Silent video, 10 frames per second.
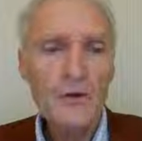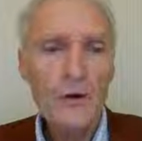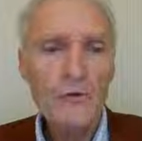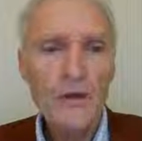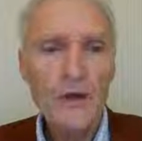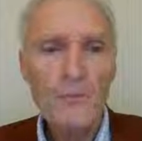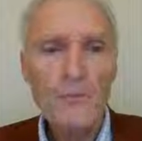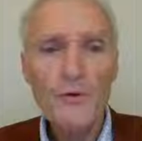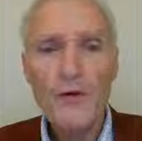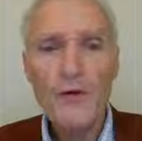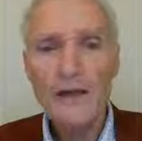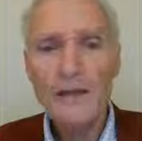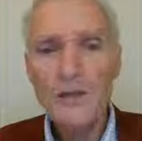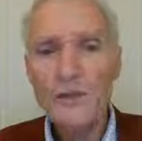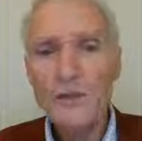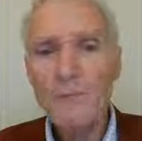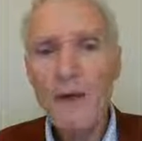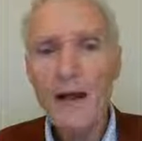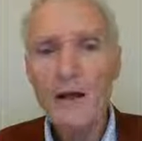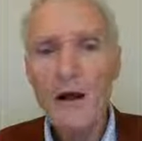Ketones can improve cognition in
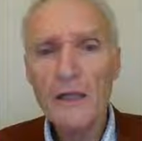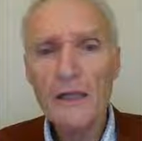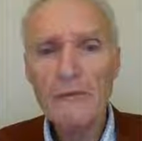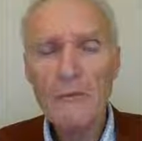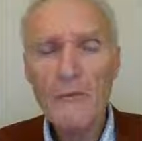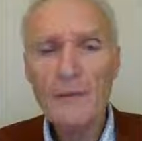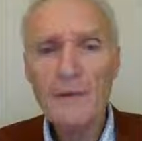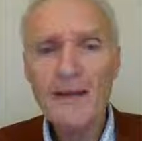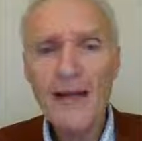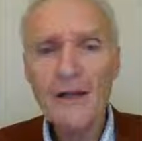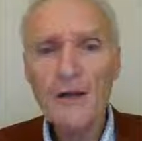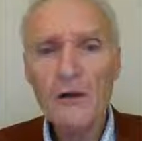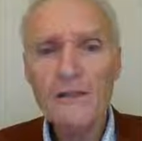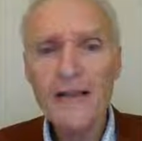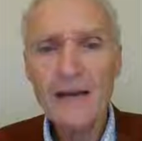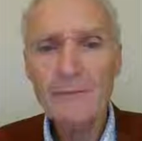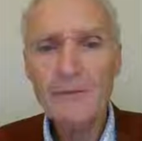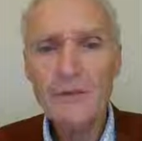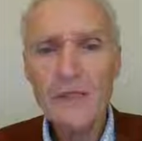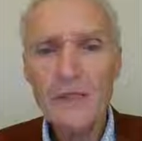mild cognitive impairment and in
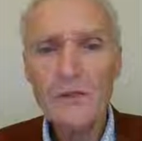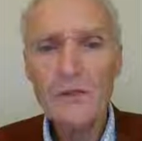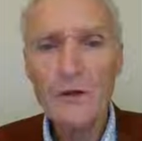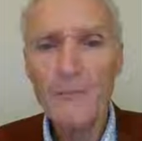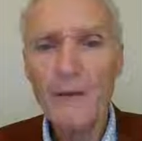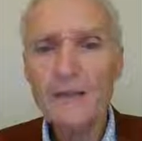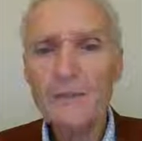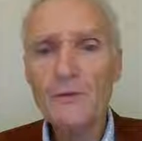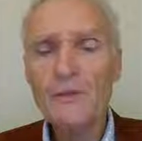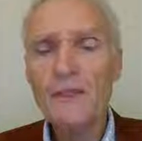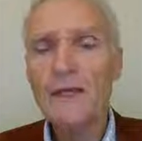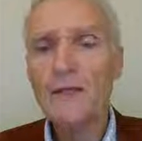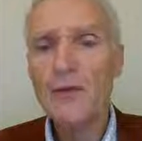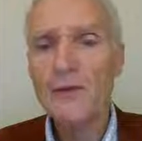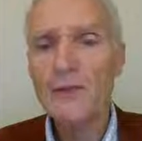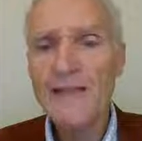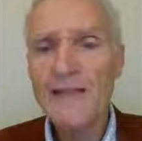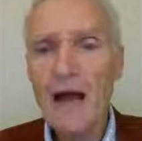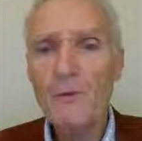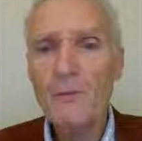Alzheimer's disease. There are multiple studies on this
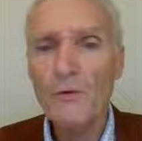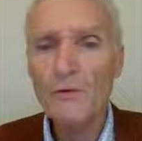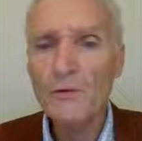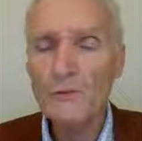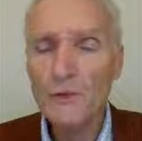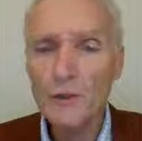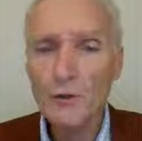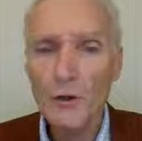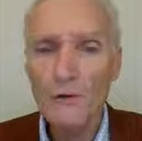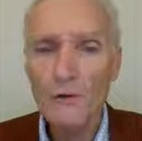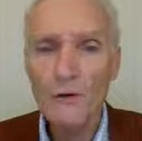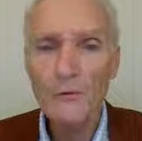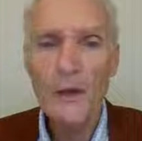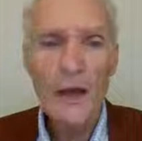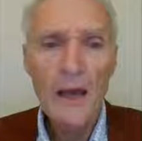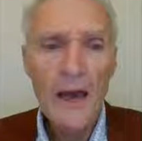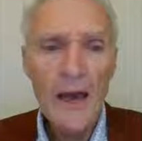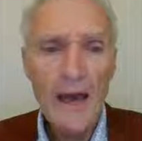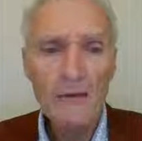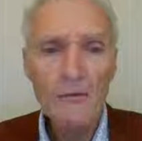now, but most of them are short-term
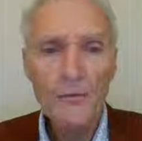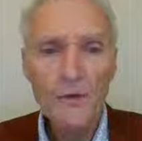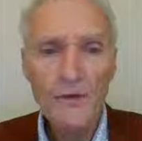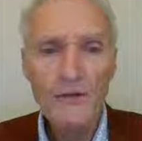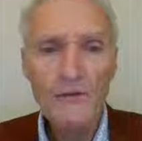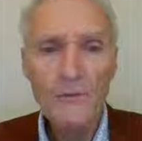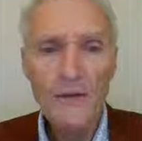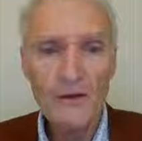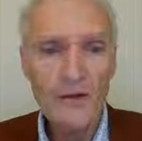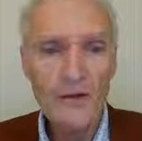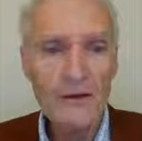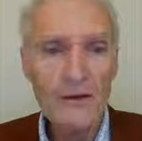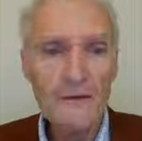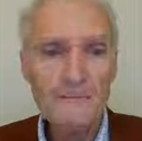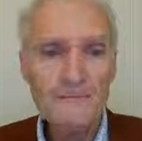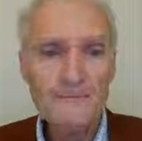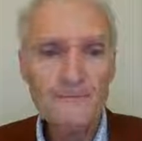and will need to be extended.